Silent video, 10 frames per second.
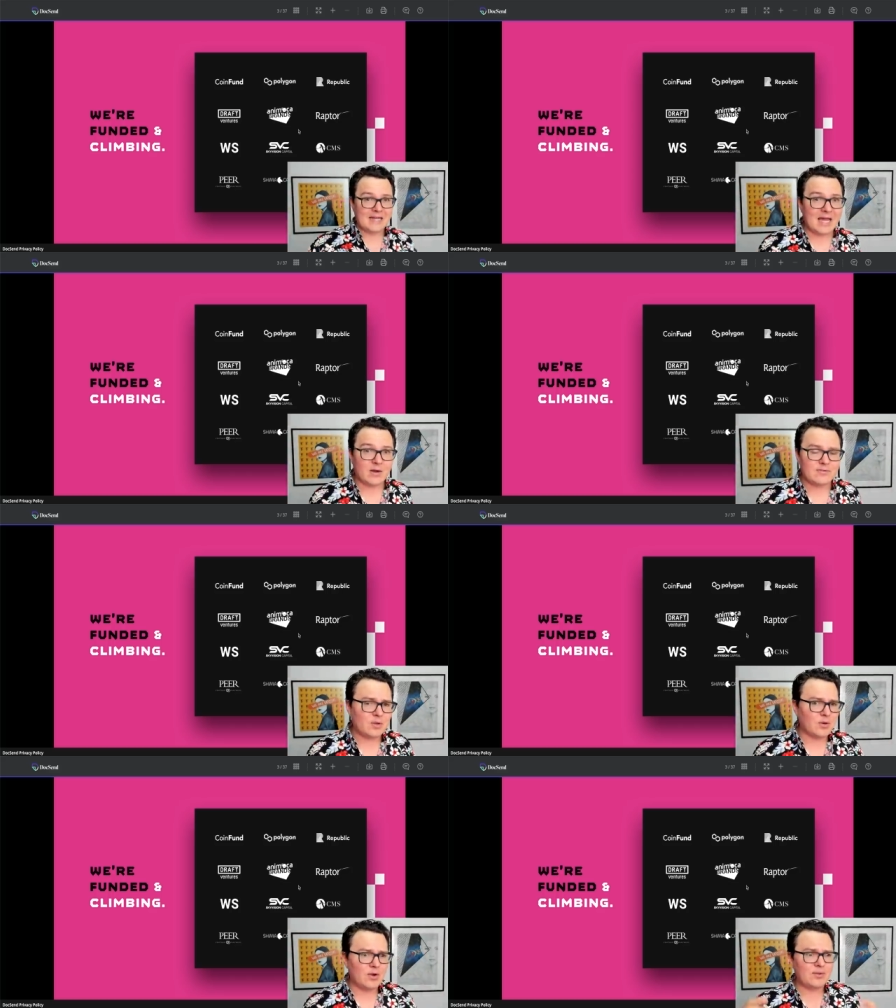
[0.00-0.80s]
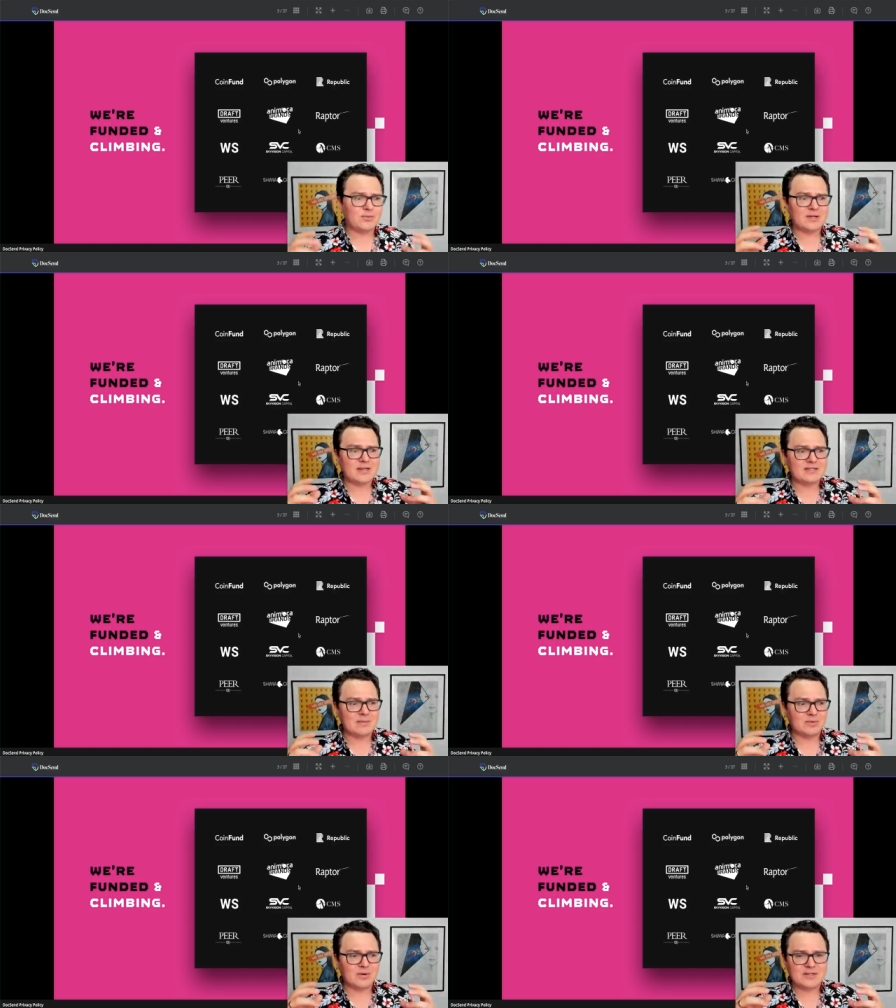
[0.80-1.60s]
now. Even though we're going through a
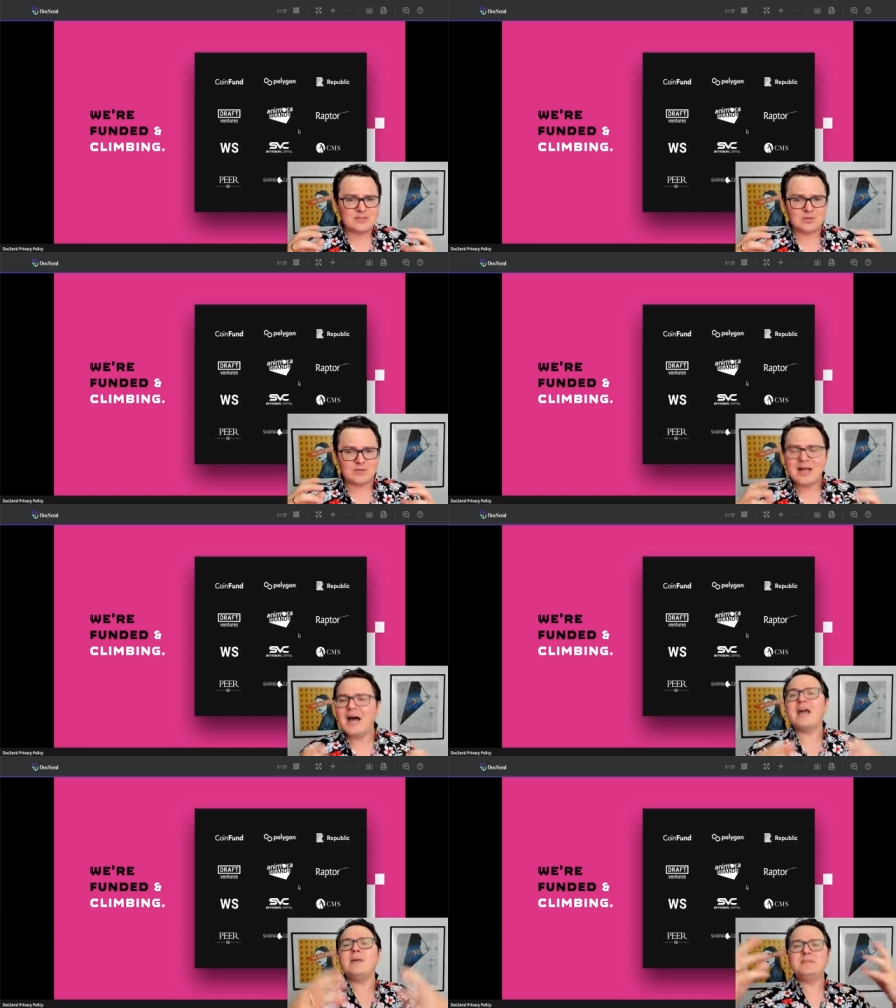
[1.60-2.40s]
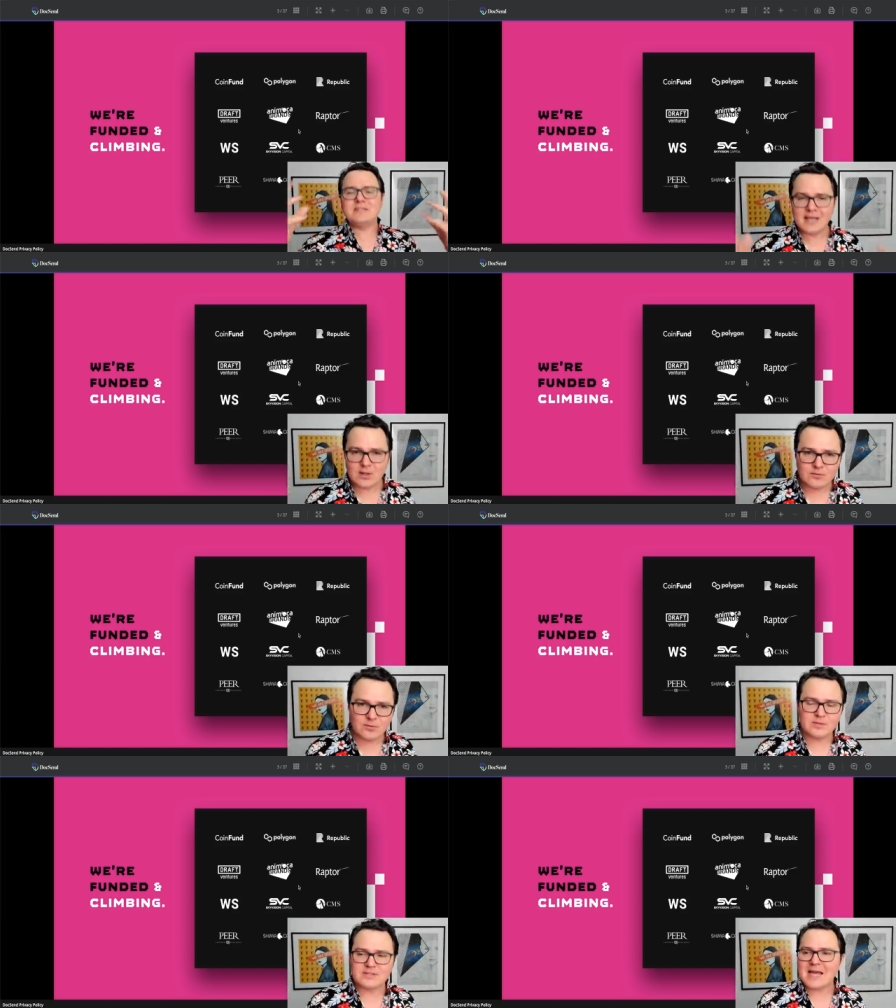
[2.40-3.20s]
temporary sort of hype cycle
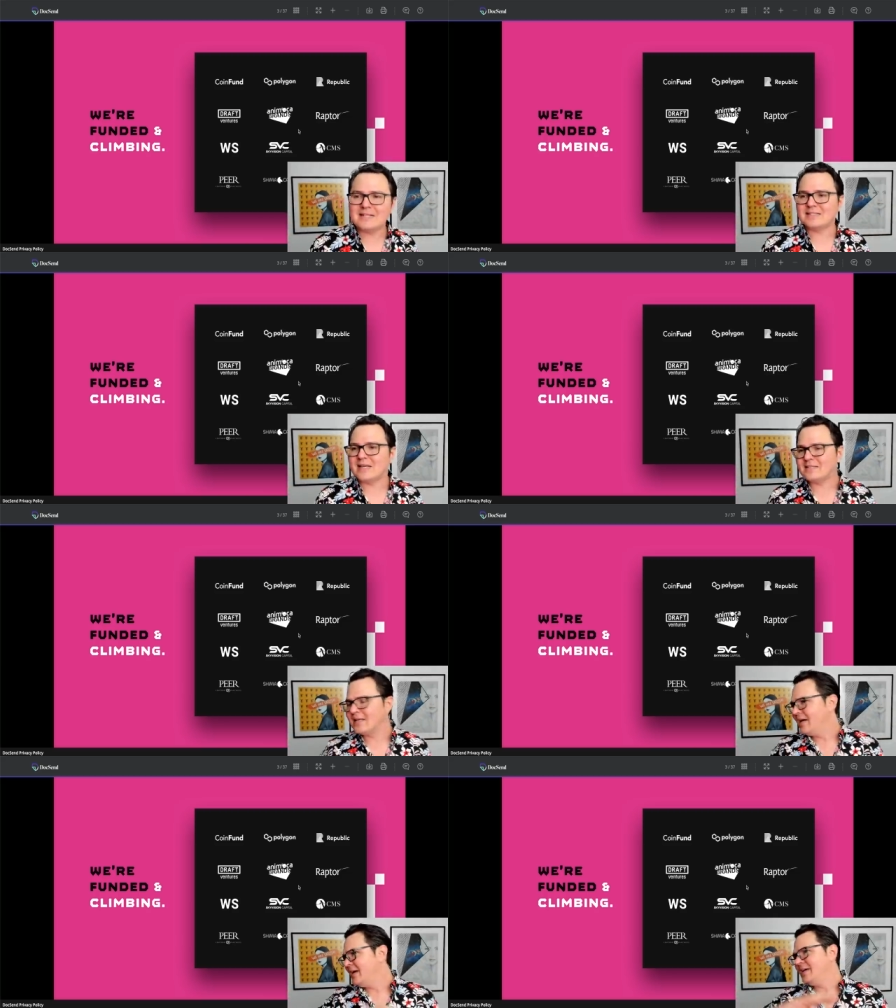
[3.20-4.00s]
for those assets,